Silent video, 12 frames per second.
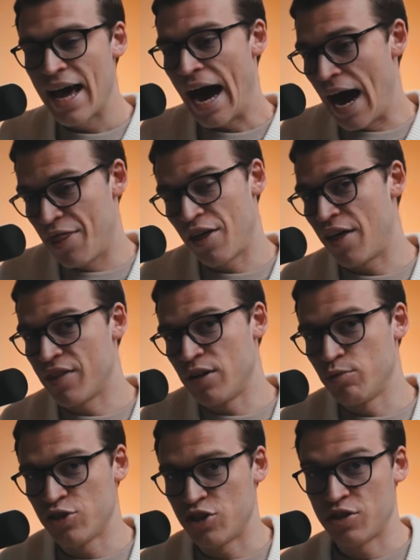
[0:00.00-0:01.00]
I thought that
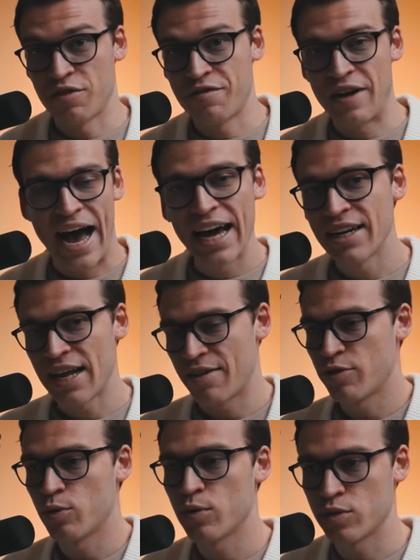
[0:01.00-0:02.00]
it was just a fad and
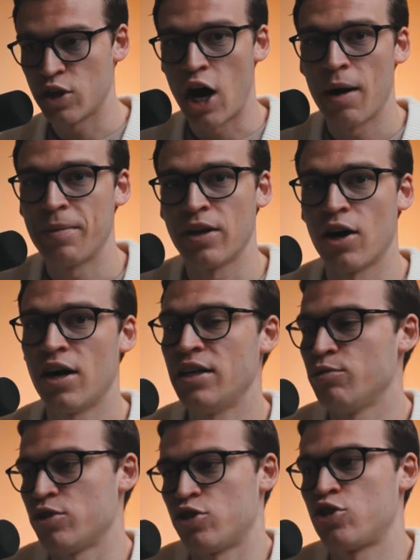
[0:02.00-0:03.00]
everyone was hopping on.
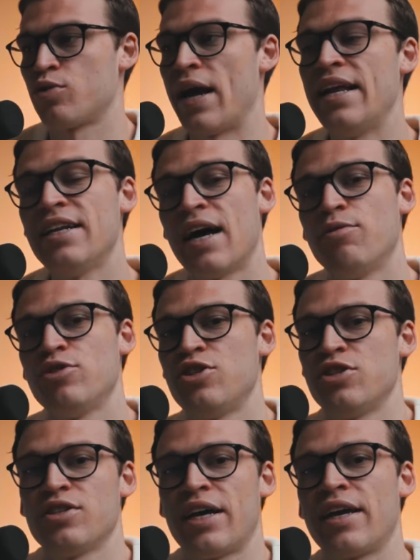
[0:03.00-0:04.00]
It was a trend, and I was
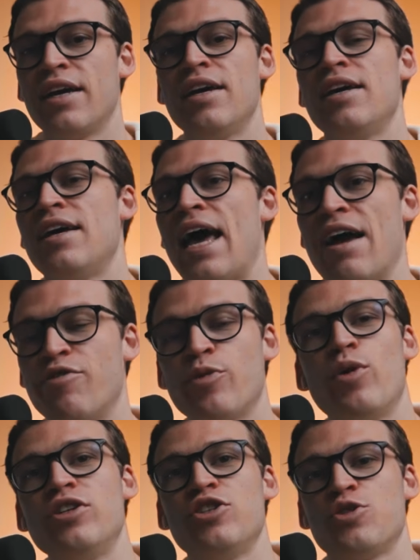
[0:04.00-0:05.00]
just like,
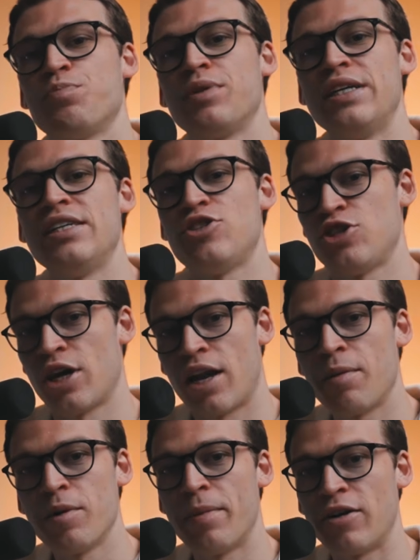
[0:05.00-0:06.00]
everyone just please shut
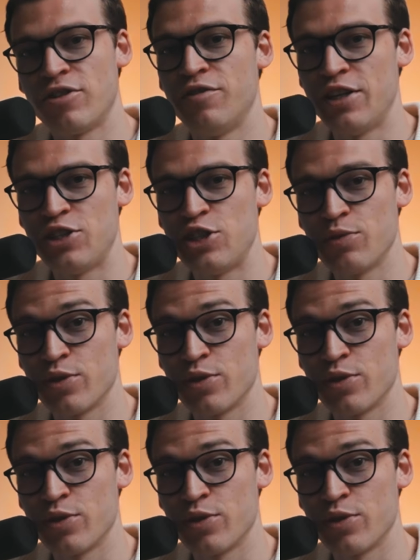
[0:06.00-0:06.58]
up about Davinci